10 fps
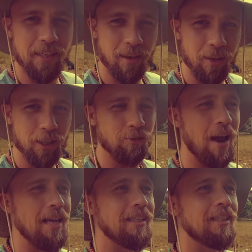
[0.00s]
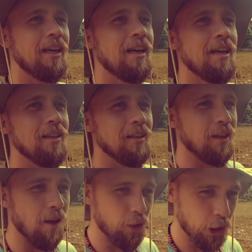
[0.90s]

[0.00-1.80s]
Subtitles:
There's a lot of stress, there's a lot of